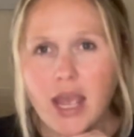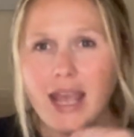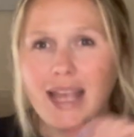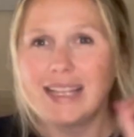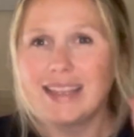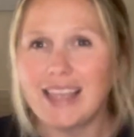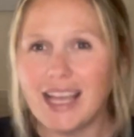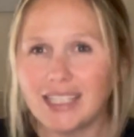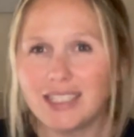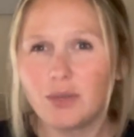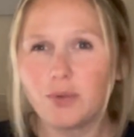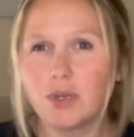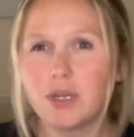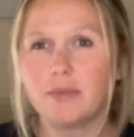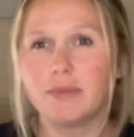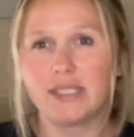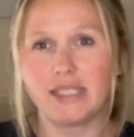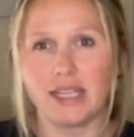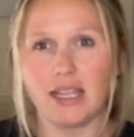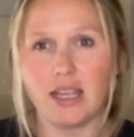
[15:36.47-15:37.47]
That's what
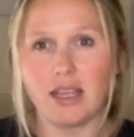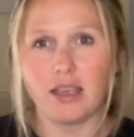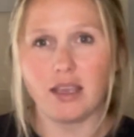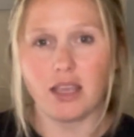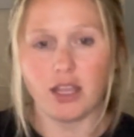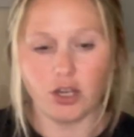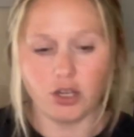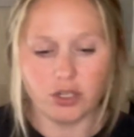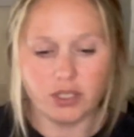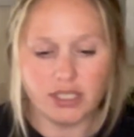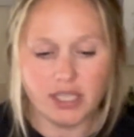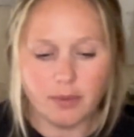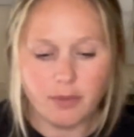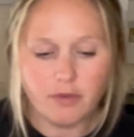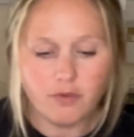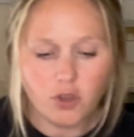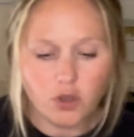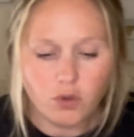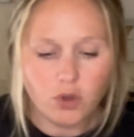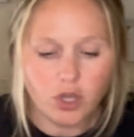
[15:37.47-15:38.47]
I'm saying here. Some
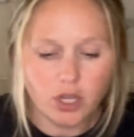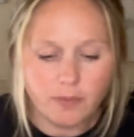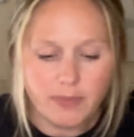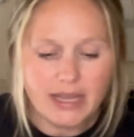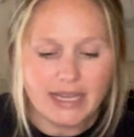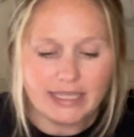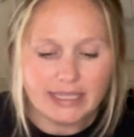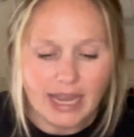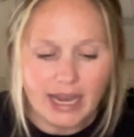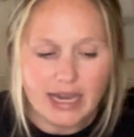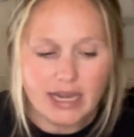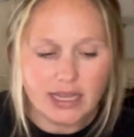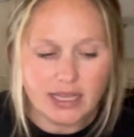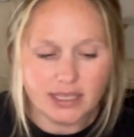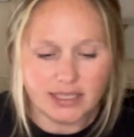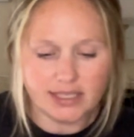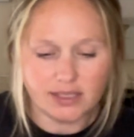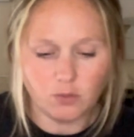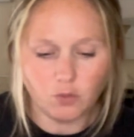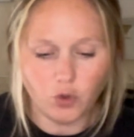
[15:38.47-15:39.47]
of you could be dating
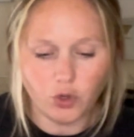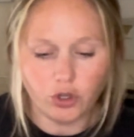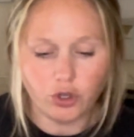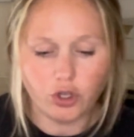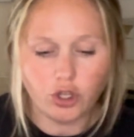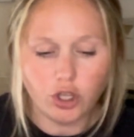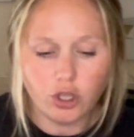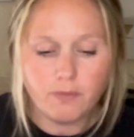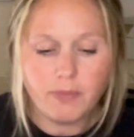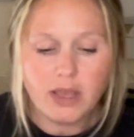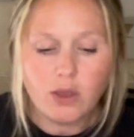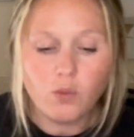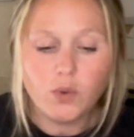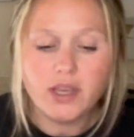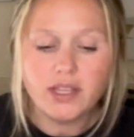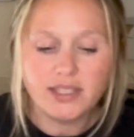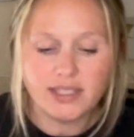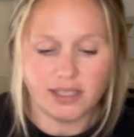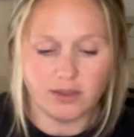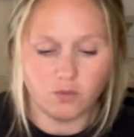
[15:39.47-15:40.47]
someone or could be
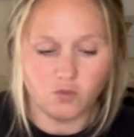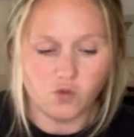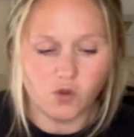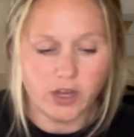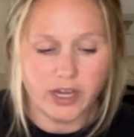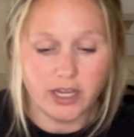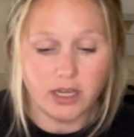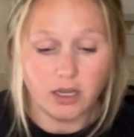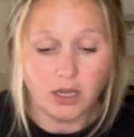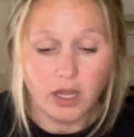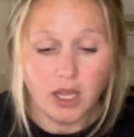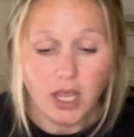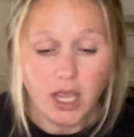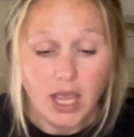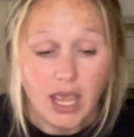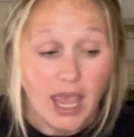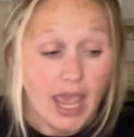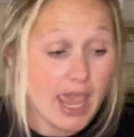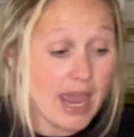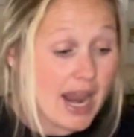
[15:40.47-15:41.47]
with someone.
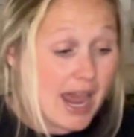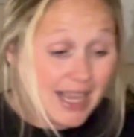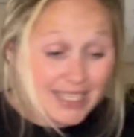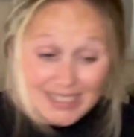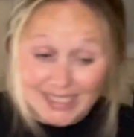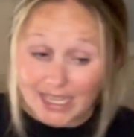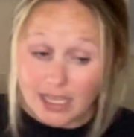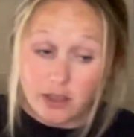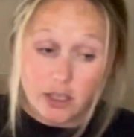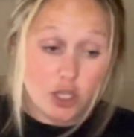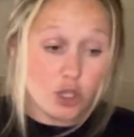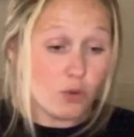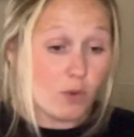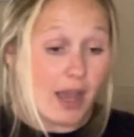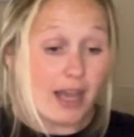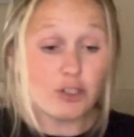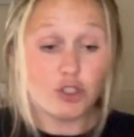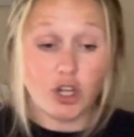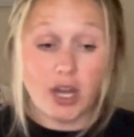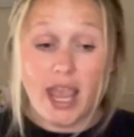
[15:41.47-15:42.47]
And I see that you
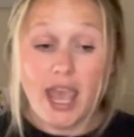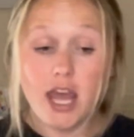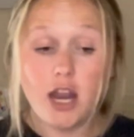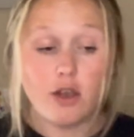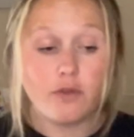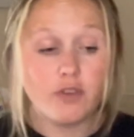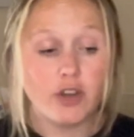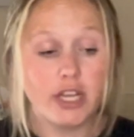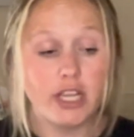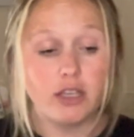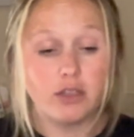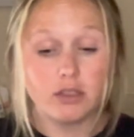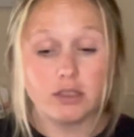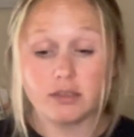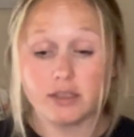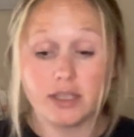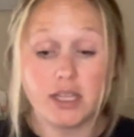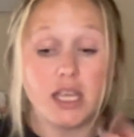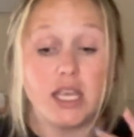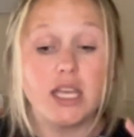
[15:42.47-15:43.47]
guys are head over
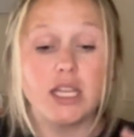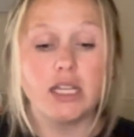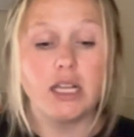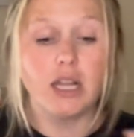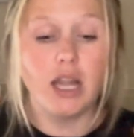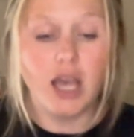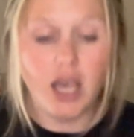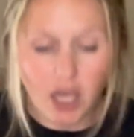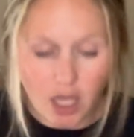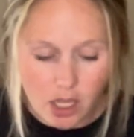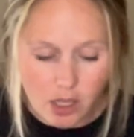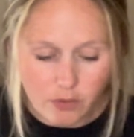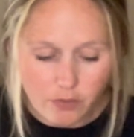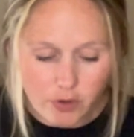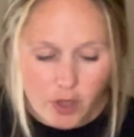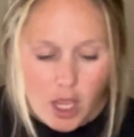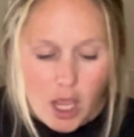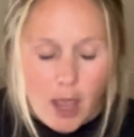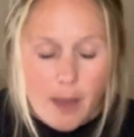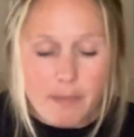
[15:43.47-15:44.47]
heels in love.
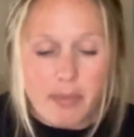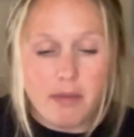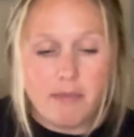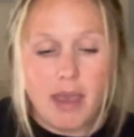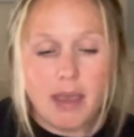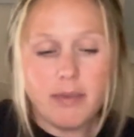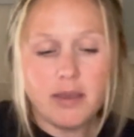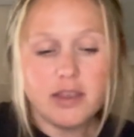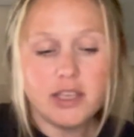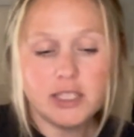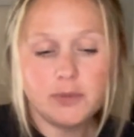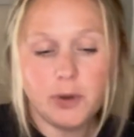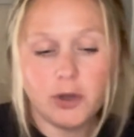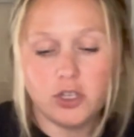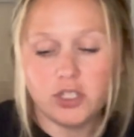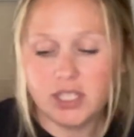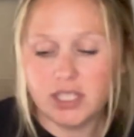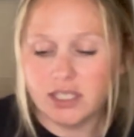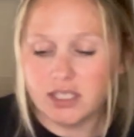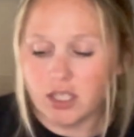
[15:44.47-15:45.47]
But maybe this
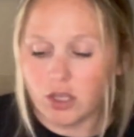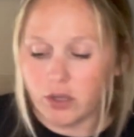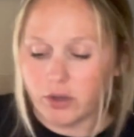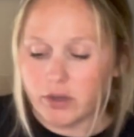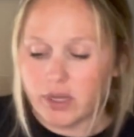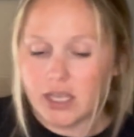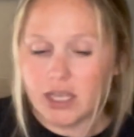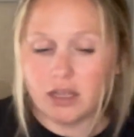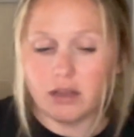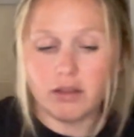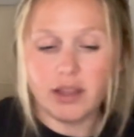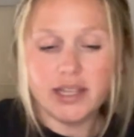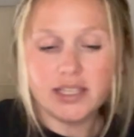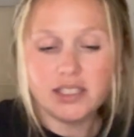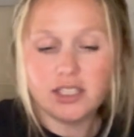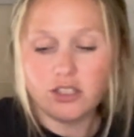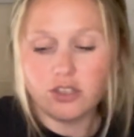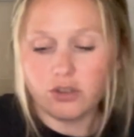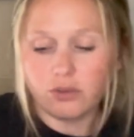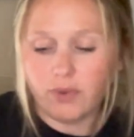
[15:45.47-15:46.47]
person's learning a
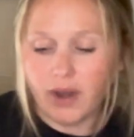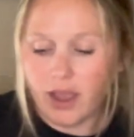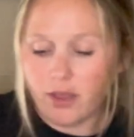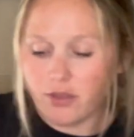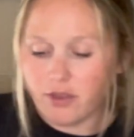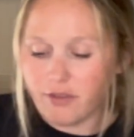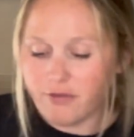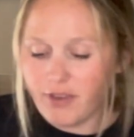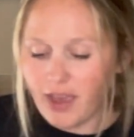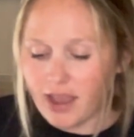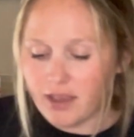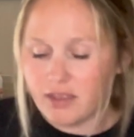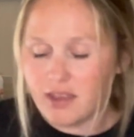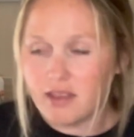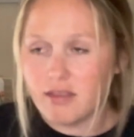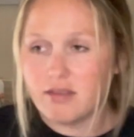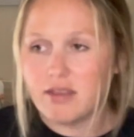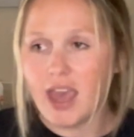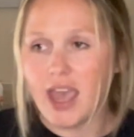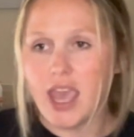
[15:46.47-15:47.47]
lesson around the fact
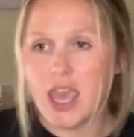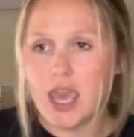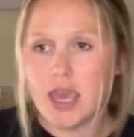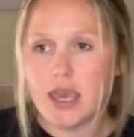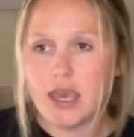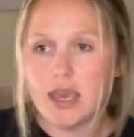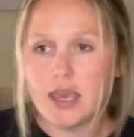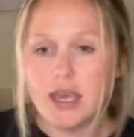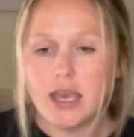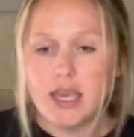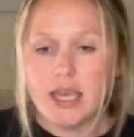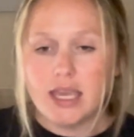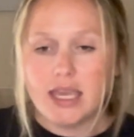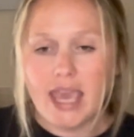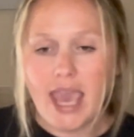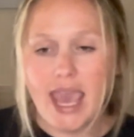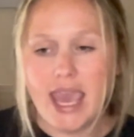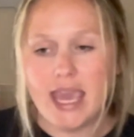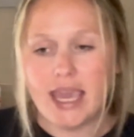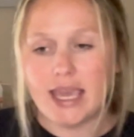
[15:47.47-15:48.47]
that they
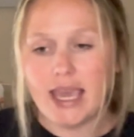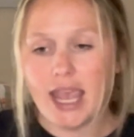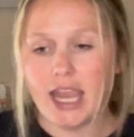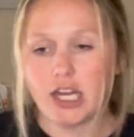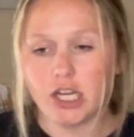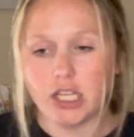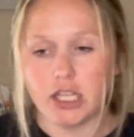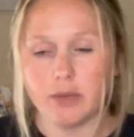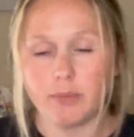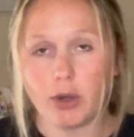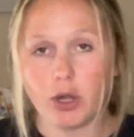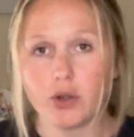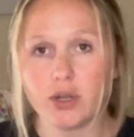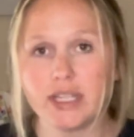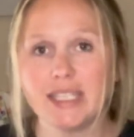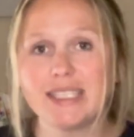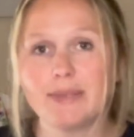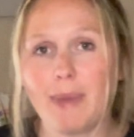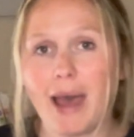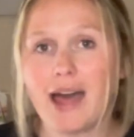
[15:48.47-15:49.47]
can't carry the
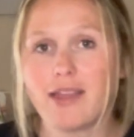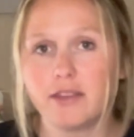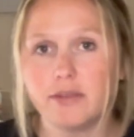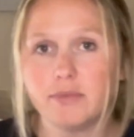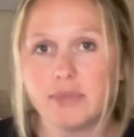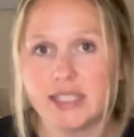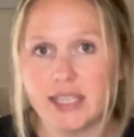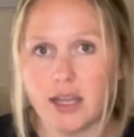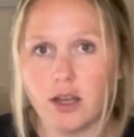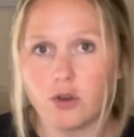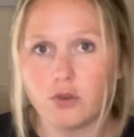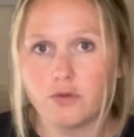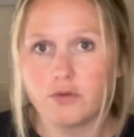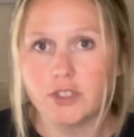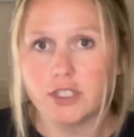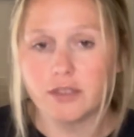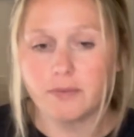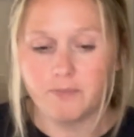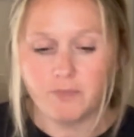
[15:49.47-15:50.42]
burdens by themselves.